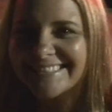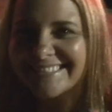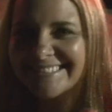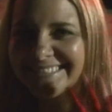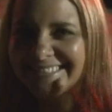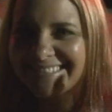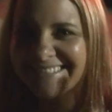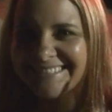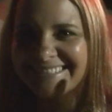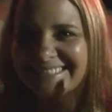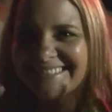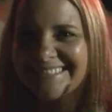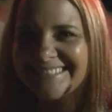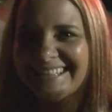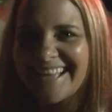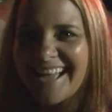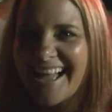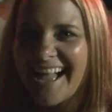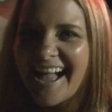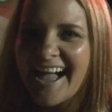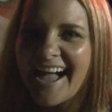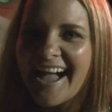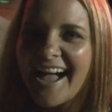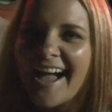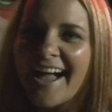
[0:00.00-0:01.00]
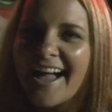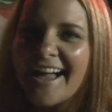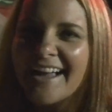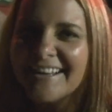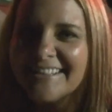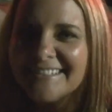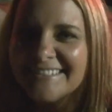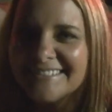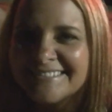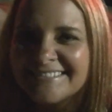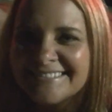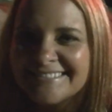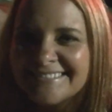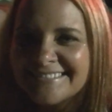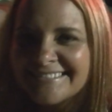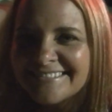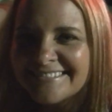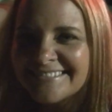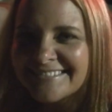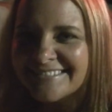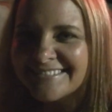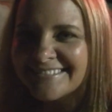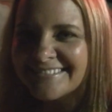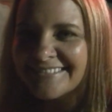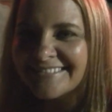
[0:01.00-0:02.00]
sweetheart. Hi. You
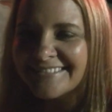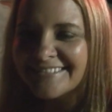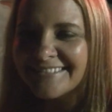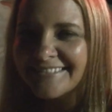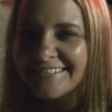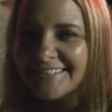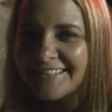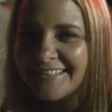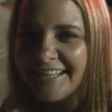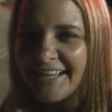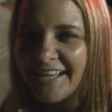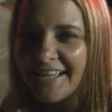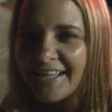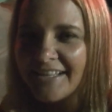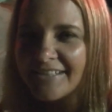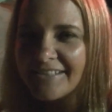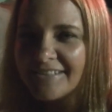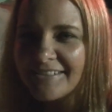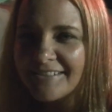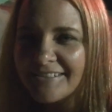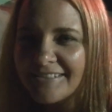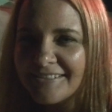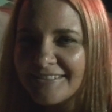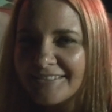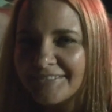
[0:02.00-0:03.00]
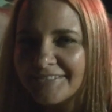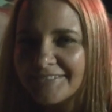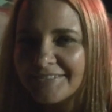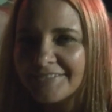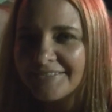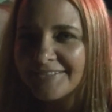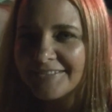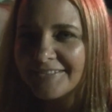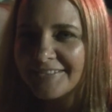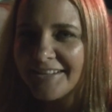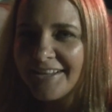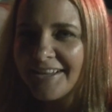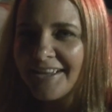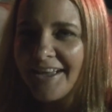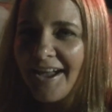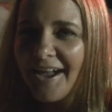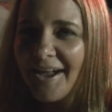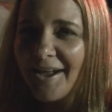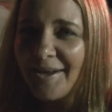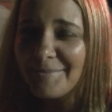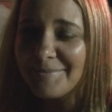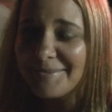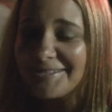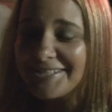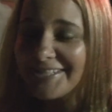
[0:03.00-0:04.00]
hungry? Yes. You, you sleepy?
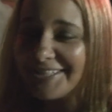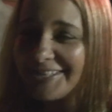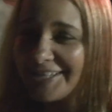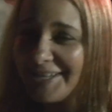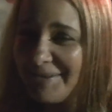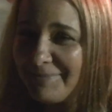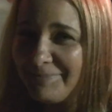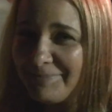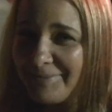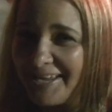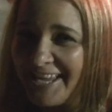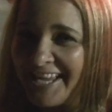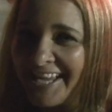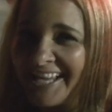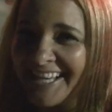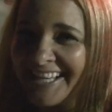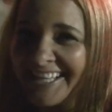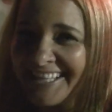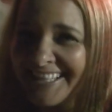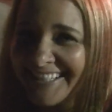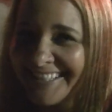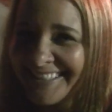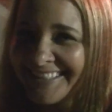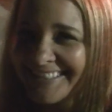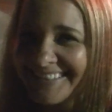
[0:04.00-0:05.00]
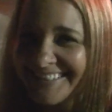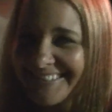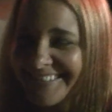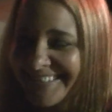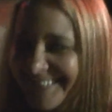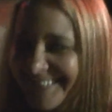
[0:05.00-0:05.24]
I'm sleepy. You look sleepy.